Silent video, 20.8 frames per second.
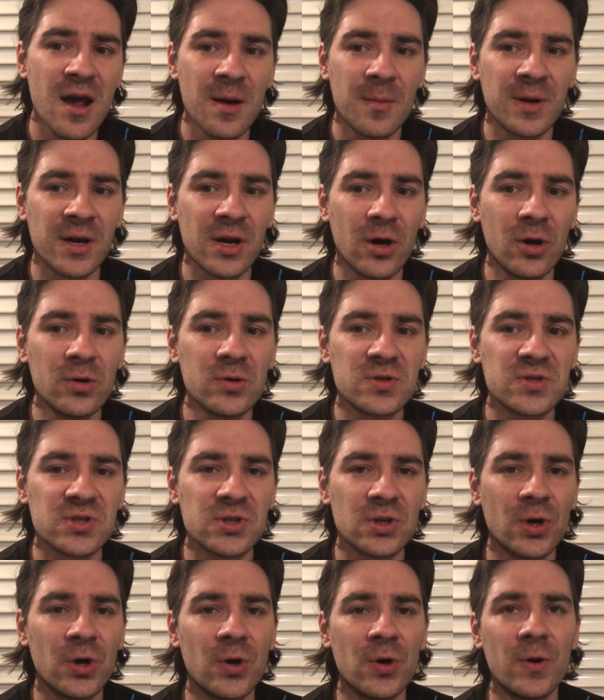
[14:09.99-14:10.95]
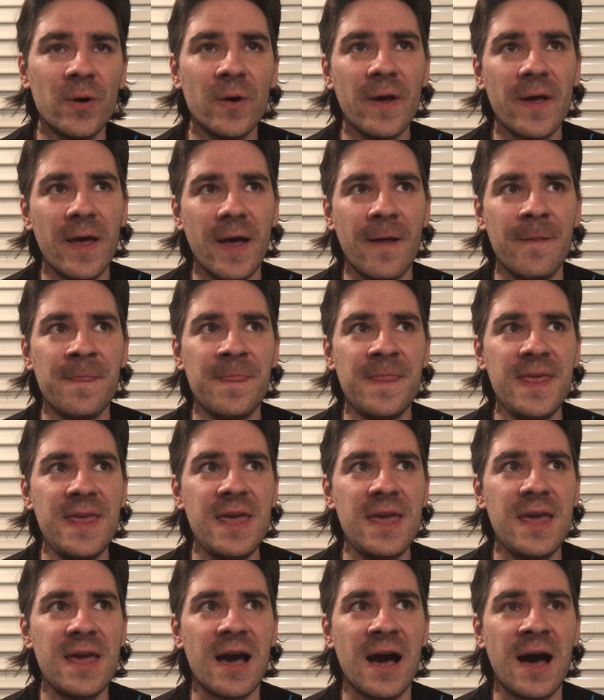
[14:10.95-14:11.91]
but also
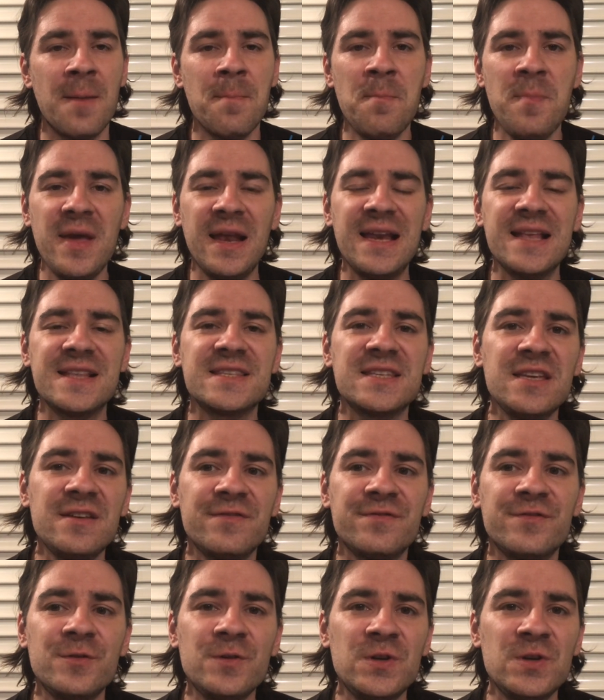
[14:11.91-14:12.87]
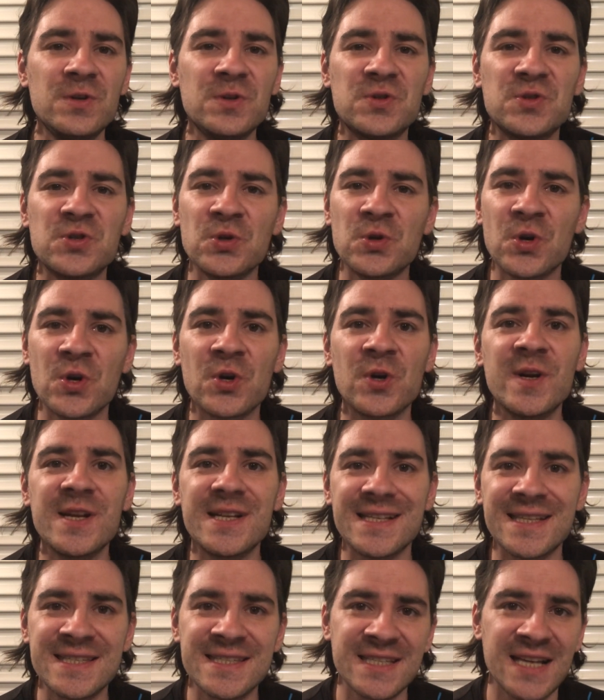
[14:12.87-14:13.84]
the ability for you to
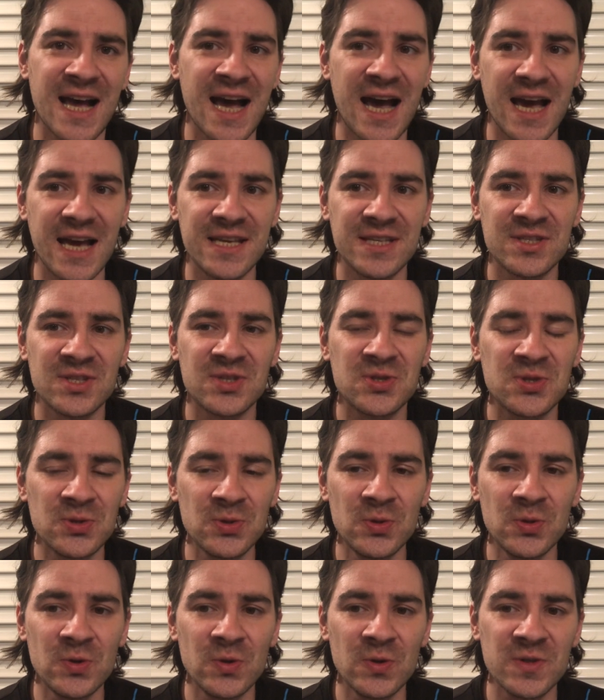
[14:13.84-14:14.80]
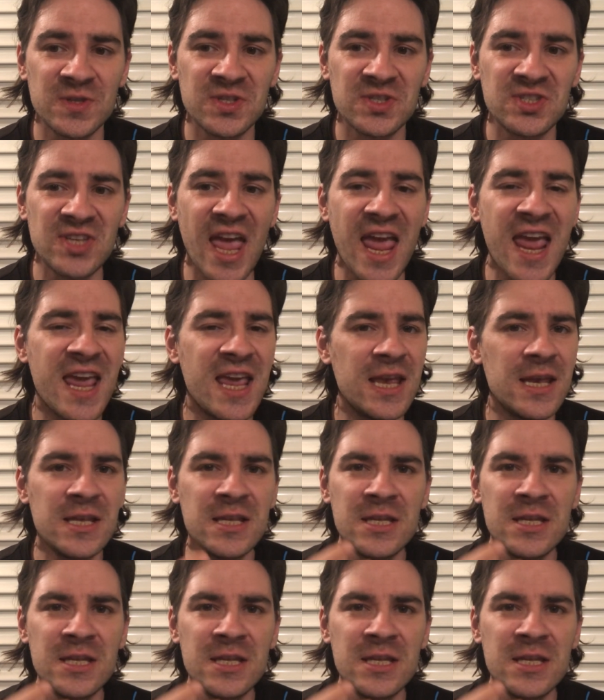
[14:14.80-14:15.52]
criticize, to say,